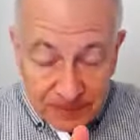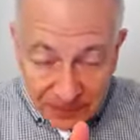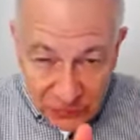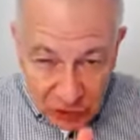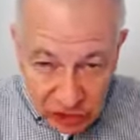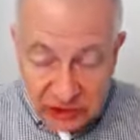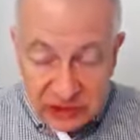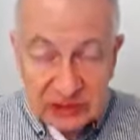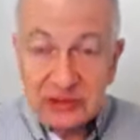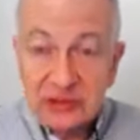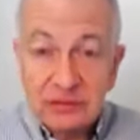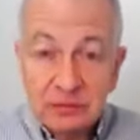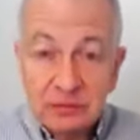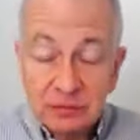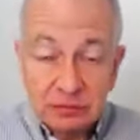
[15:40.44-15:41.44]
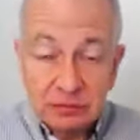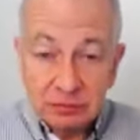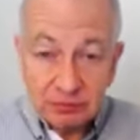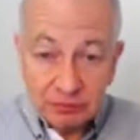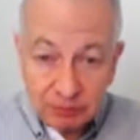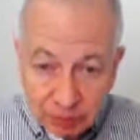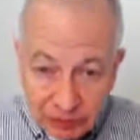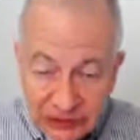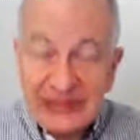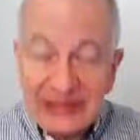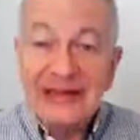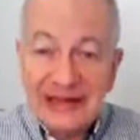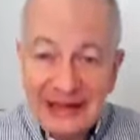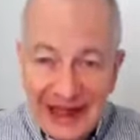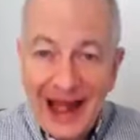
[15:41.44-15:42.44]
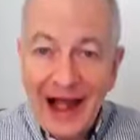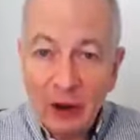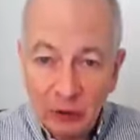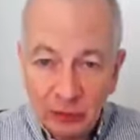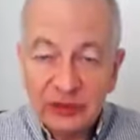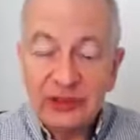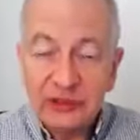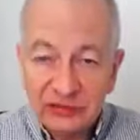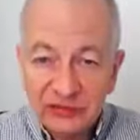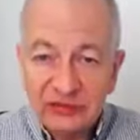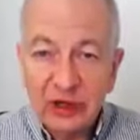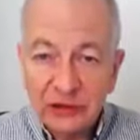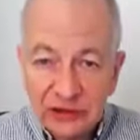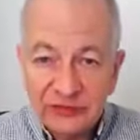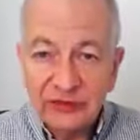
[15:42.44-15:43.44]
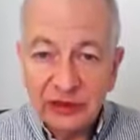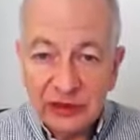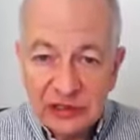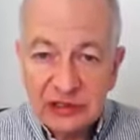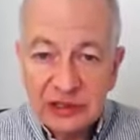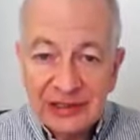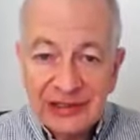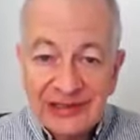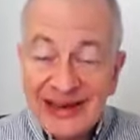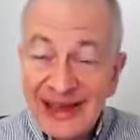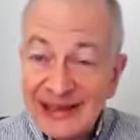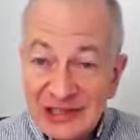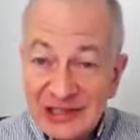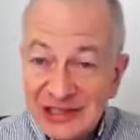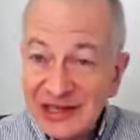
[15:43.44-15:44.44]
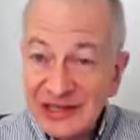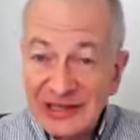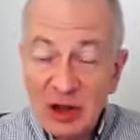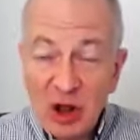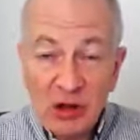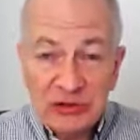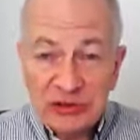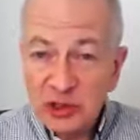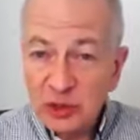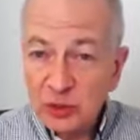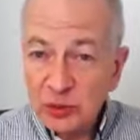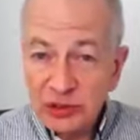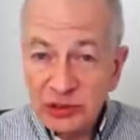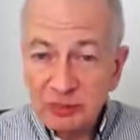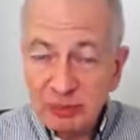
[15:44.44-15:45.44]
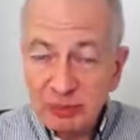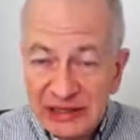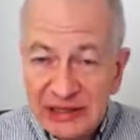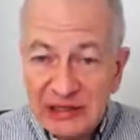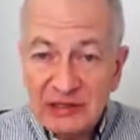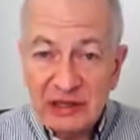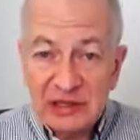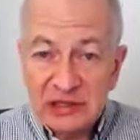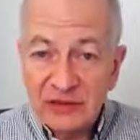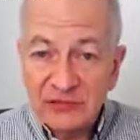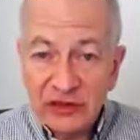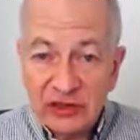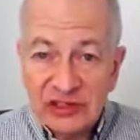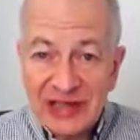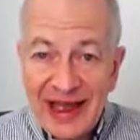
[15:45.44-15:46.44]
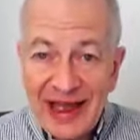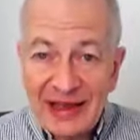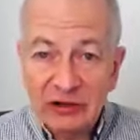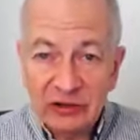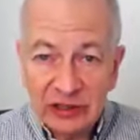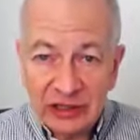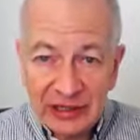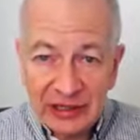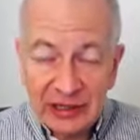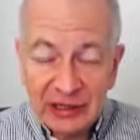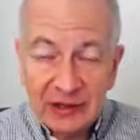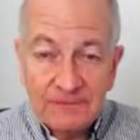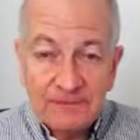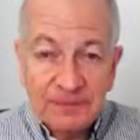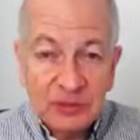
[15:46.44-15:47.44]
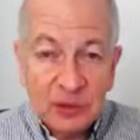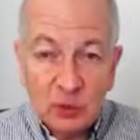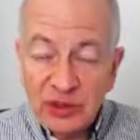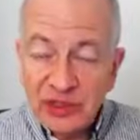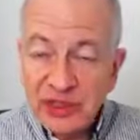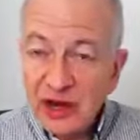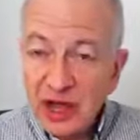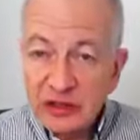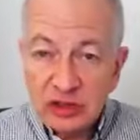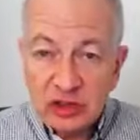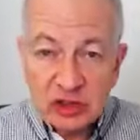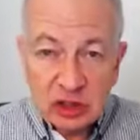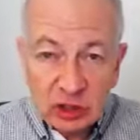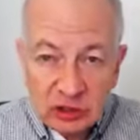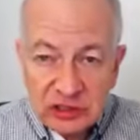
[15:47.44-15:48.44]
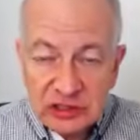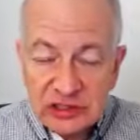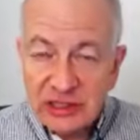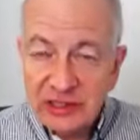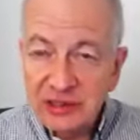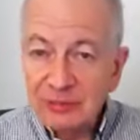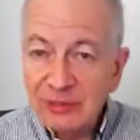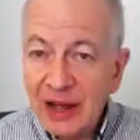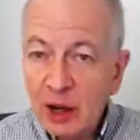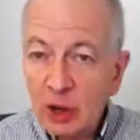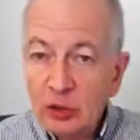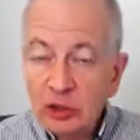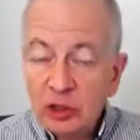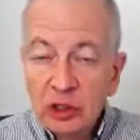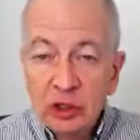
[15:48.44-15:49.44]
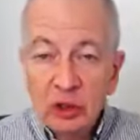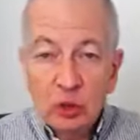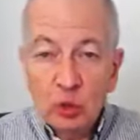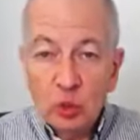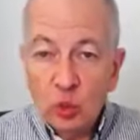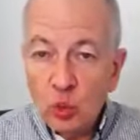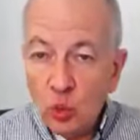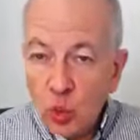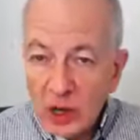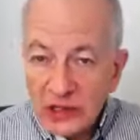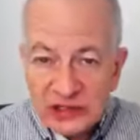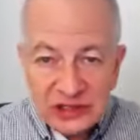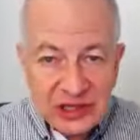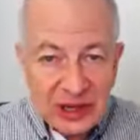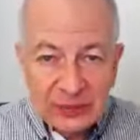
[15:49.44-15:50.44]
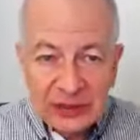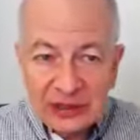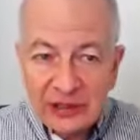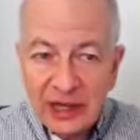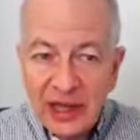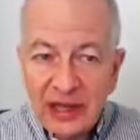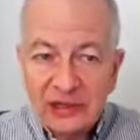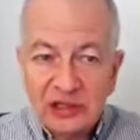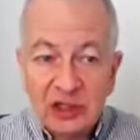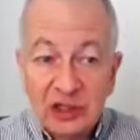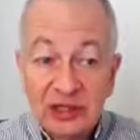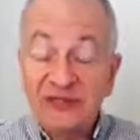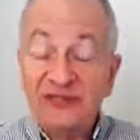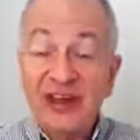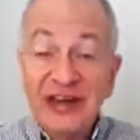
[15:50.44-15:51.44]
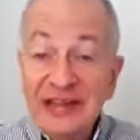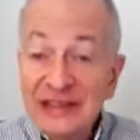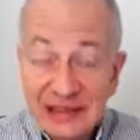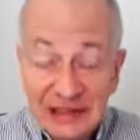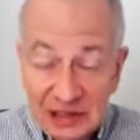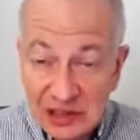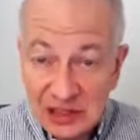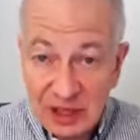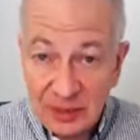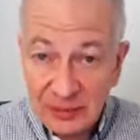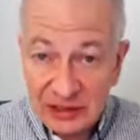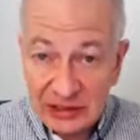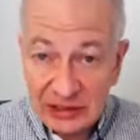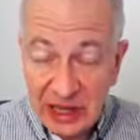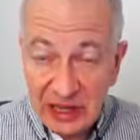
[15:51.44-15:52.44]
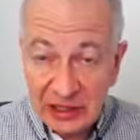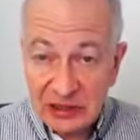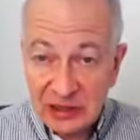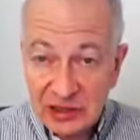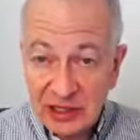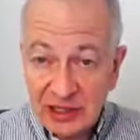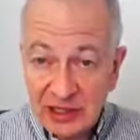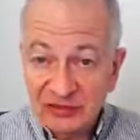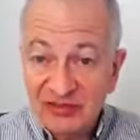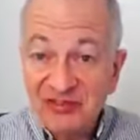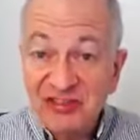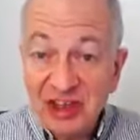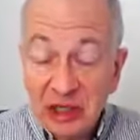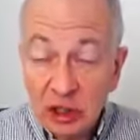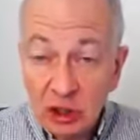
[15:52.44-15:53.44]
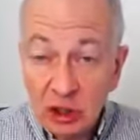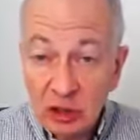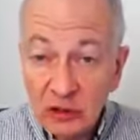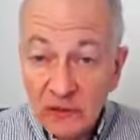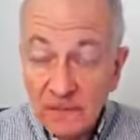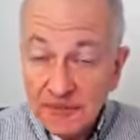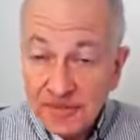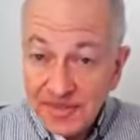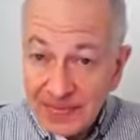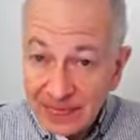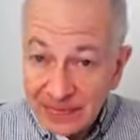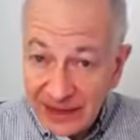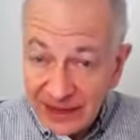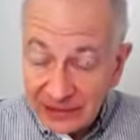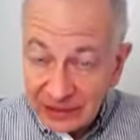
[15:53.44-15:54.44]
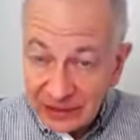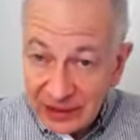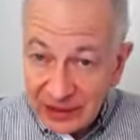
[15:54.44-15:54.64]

just bleeding out in front of us, and sitting also in the bleakness of the Saturday with an uncertainty about what's coming next, if anything's coming next, and fear that